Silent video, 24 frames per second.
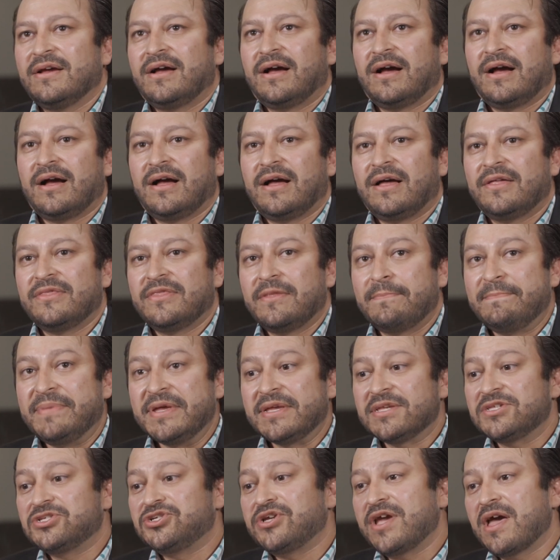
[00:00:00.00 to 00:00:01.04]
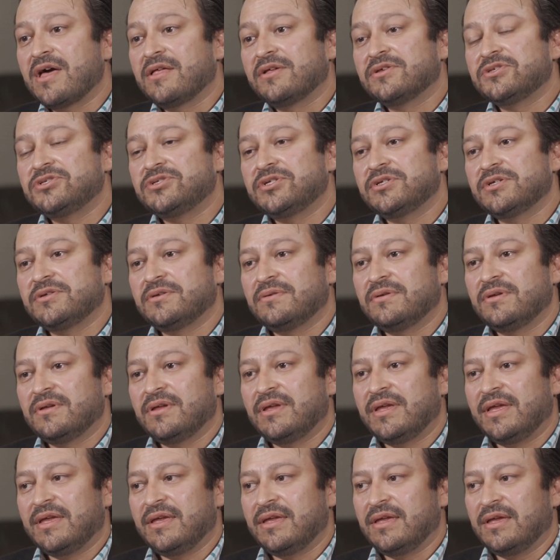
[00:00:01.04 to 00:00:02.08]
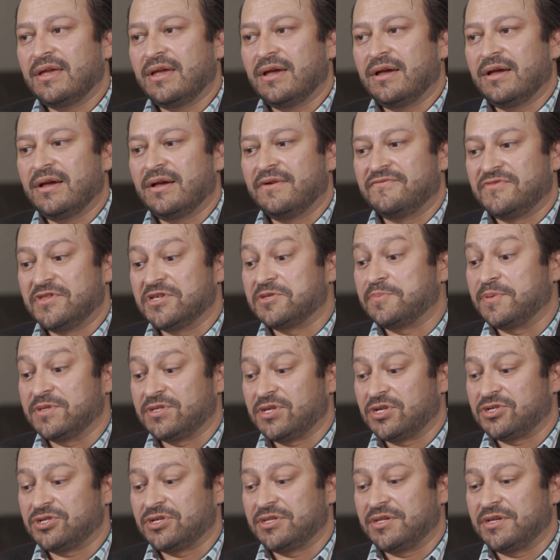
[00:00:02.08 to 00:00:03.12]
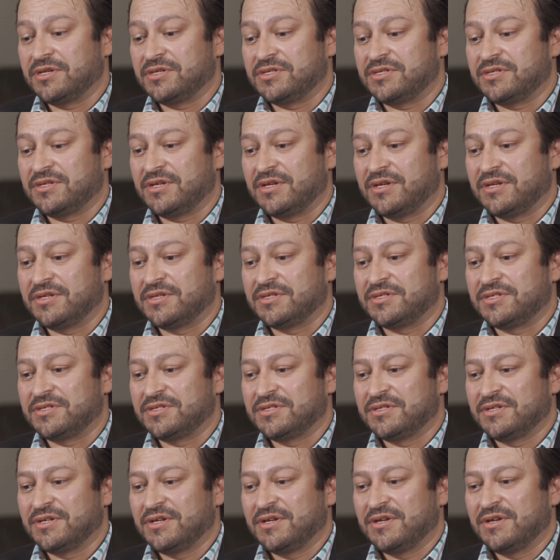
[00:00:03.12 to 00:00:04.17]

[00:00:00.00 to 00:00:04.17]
The biggest challenge of this position is